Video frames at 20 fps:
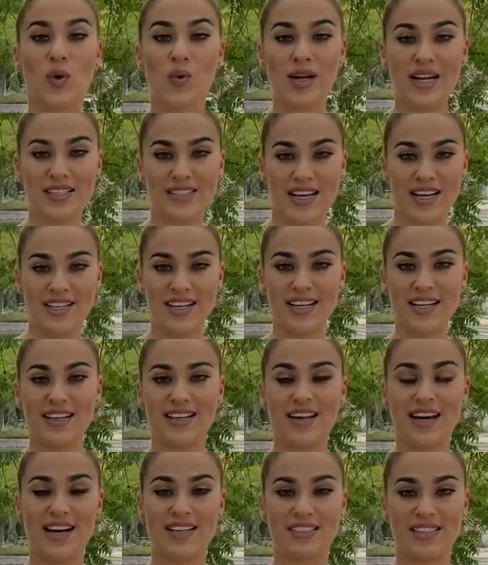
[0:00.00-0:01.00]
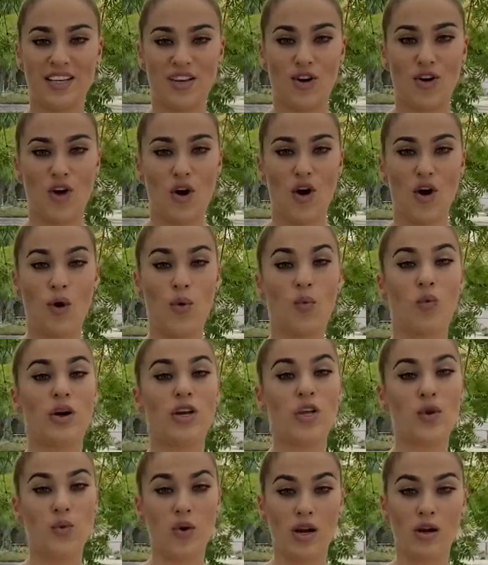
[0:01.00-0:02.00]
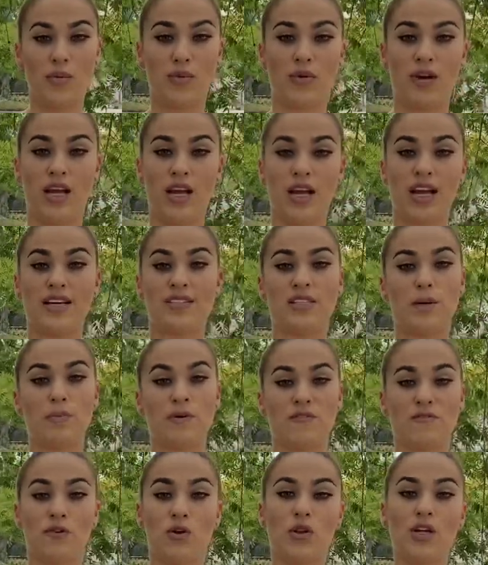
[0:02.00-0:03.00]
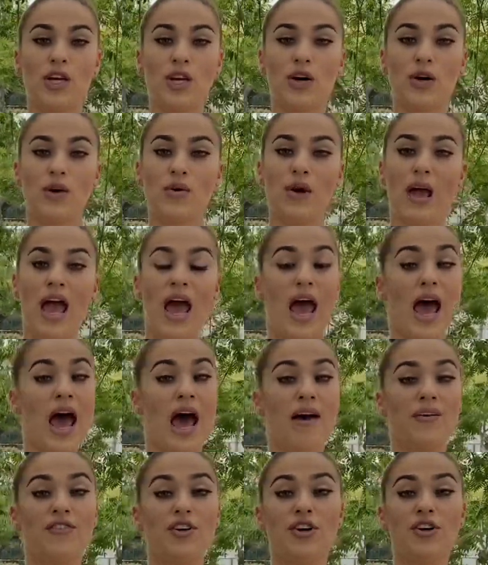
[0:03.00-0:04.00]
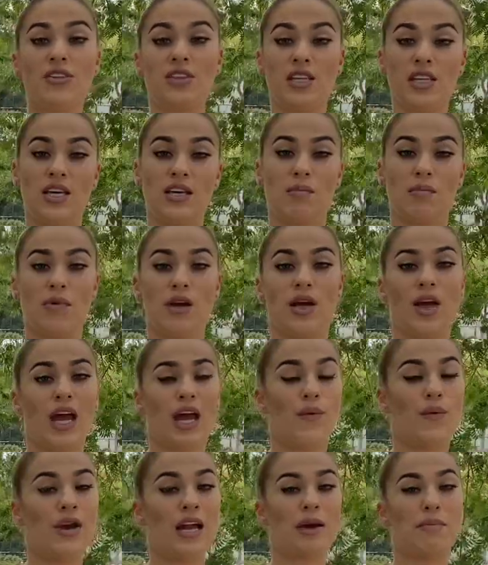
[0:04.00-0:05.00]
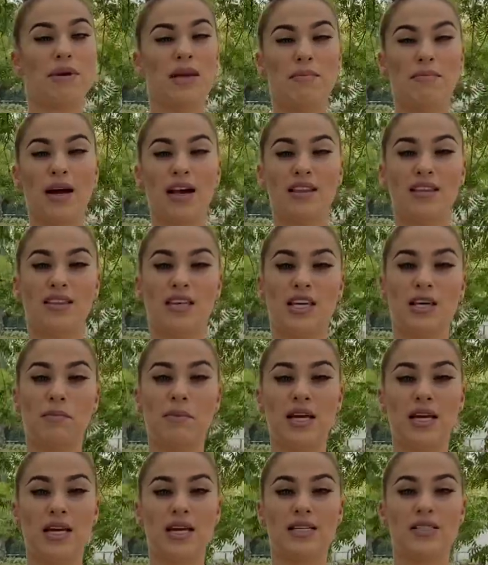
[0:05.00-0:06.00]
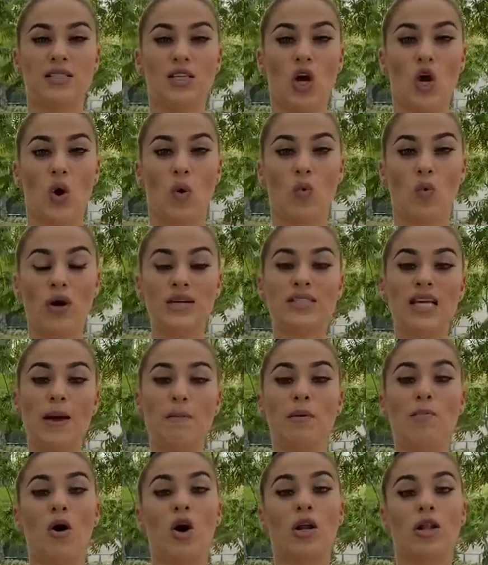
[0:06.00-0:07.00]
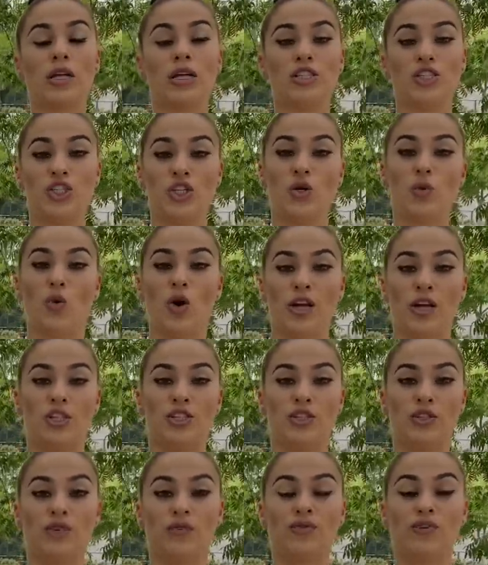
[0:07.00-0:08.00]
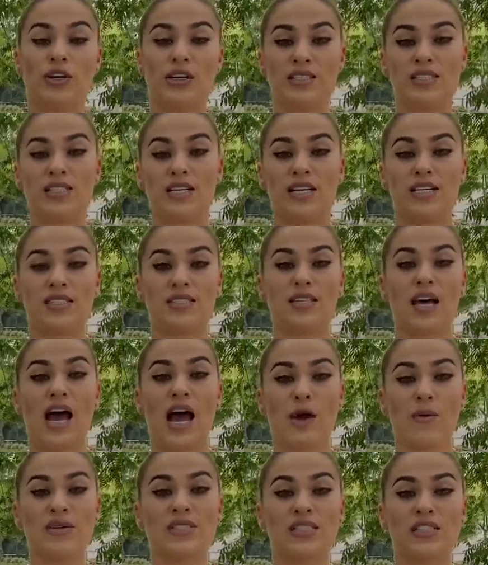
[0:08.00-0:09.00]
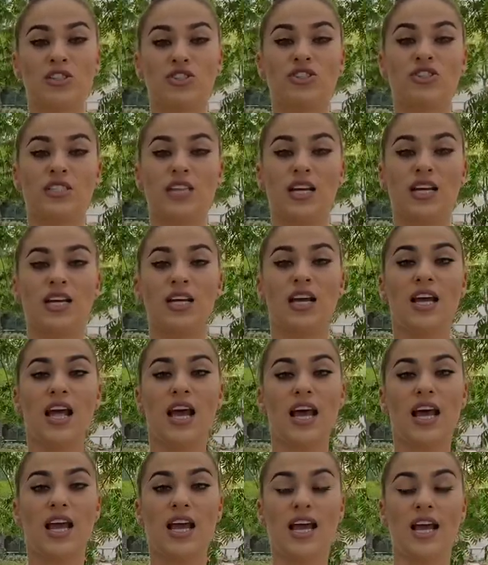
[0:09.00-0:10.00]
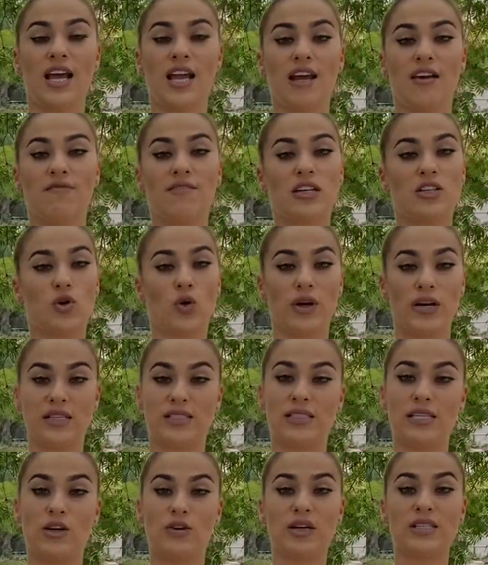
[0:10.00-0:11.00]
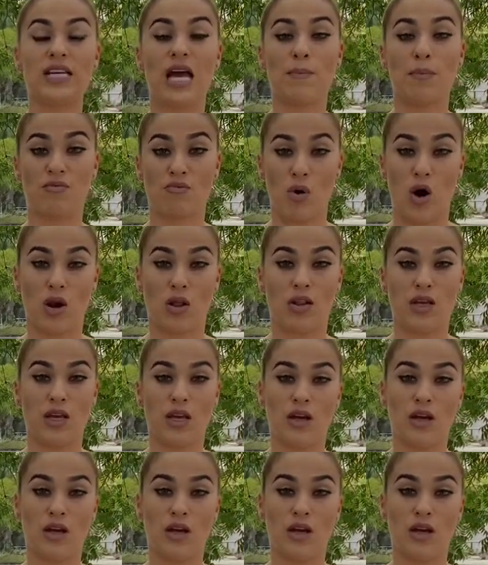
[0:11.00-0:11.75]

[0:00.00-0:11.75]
when attending a casting call, what you want to bring is a portfolio, have your theme. And what I mean by theme is what type of modeling do you want to do? For instance, I was interested in Victoria's Secret type of modeling.